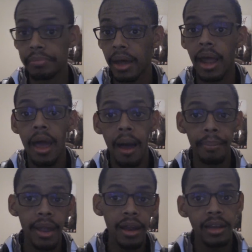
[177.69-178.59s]
but
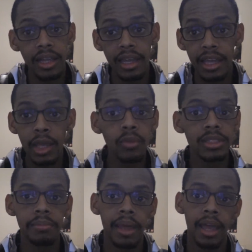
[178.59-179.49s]
apparently he
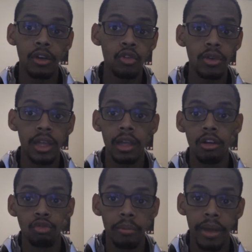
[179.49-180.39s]
was the man who
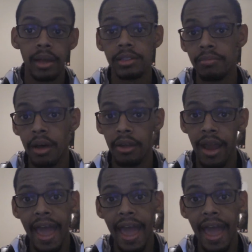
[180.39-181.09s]
killed Rebecca's mother,